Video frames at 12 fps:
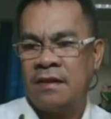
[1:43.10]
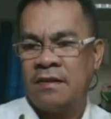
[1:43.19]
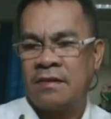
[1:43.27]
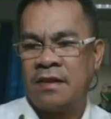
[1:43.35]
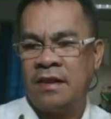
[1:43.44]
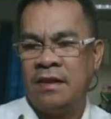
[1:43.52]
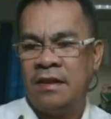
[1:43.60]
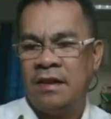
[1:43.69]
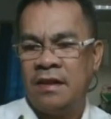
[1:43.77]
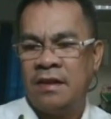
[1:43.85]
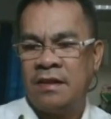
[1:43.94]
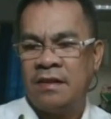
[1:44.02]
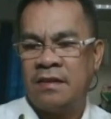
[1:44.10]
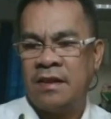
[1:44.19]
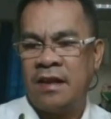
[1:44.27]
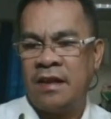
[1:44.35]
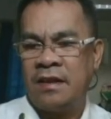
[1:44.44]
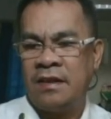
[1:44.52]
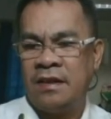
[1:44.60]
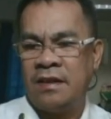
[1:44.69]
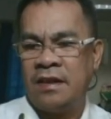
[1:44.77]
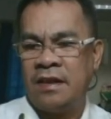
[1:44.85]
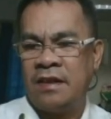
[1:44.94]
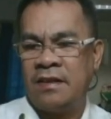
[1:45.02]
Okay. Then,
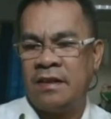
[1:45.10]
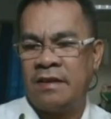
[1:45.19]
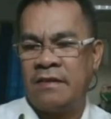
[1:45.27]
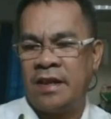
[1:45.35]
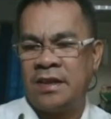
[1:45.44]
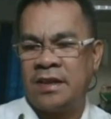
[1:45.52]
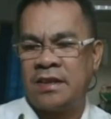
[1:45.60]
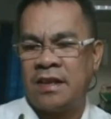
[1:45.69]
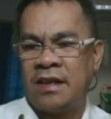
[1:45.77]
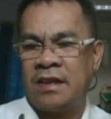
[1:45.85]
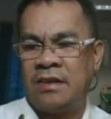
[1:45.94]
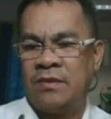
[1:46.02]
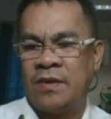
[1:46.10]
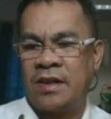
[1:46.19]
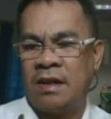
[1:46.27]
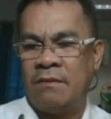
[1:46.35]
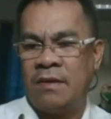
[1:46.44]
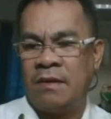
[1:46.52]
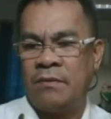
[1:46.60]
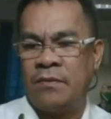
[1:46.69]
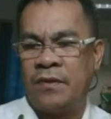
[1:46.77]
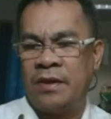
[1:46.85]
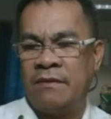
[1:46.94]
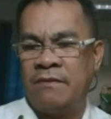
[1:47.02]
in the right side, we come up
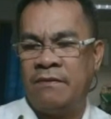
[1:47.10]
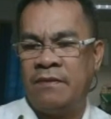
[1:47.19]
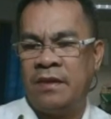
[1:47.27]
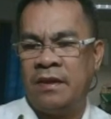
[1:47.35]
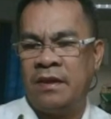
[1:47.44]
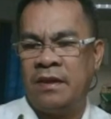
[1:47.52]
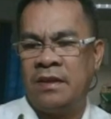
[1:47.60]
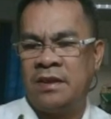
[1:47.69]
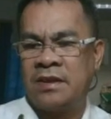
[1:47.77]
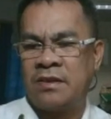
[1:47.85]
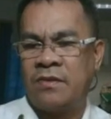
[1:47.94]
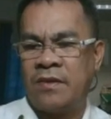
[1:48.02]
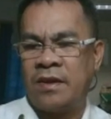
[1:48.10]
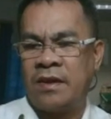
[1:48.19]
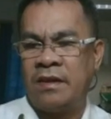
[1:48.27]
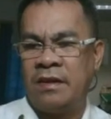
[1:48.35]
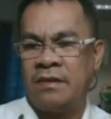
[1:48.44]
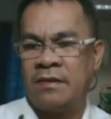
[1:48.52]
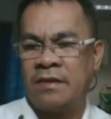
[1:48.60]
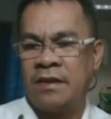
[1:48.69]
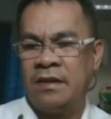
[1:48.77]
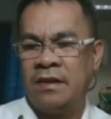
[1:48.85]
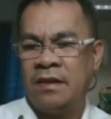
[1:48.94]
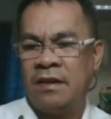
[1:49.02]
with B squared,
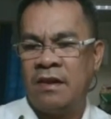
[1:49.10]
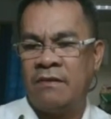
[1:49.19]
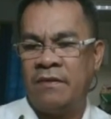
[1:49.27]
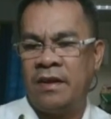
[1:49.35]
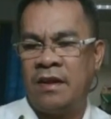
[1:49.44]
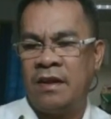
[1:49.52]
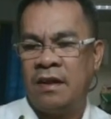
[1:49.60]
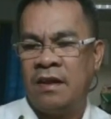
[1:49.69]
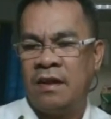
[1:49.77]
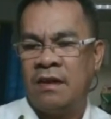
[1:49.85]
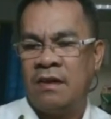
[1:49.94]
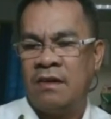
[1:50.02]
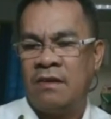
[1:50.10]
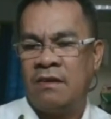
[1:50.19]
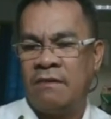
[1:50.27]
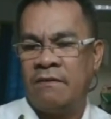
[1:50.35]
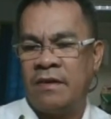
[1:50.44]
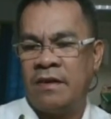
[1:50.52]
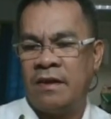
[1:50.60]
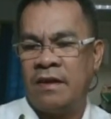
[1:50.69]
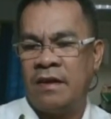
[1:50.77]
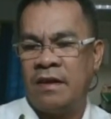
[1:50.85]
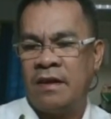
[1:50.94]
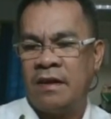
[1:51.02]
okay, or B
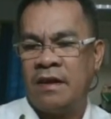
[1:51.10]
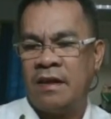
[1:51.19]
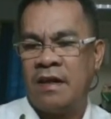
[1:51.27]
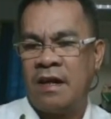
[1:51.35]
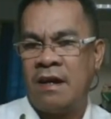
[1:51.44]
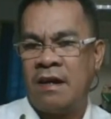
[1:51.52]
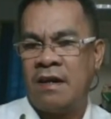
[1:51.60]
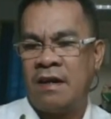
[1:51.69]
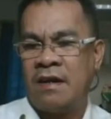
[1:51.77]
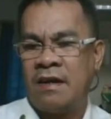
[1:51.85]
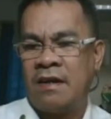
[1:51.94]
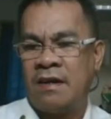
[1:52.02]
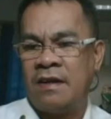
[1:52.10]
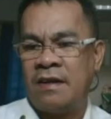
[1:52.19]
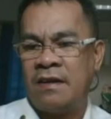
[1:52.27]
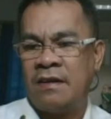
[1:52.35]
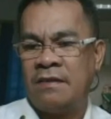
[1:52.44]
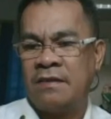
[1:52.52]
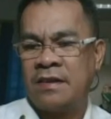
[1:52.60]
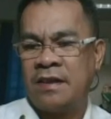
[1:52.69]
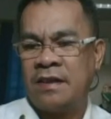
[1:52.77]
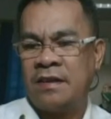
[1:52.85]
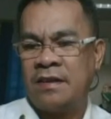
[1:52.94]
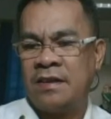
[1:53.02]
over R.
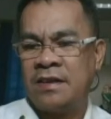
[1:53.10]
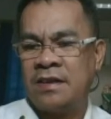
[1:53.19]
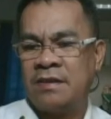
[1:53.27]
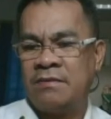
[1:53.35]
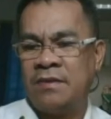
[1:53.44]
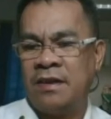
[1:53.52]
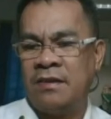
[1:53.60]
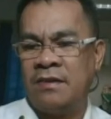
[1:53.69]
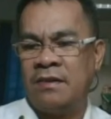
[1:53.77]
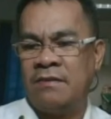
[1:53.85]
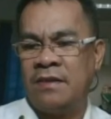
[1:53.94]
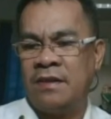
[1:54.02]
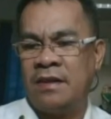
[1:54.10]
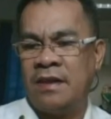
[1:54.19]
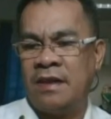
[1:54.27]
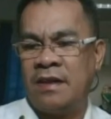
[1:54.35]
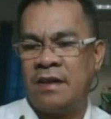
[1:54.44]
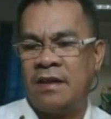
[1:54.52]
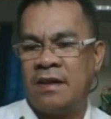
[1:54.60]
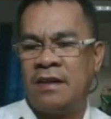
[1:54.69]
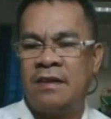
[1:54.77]
Okay, this is B over R.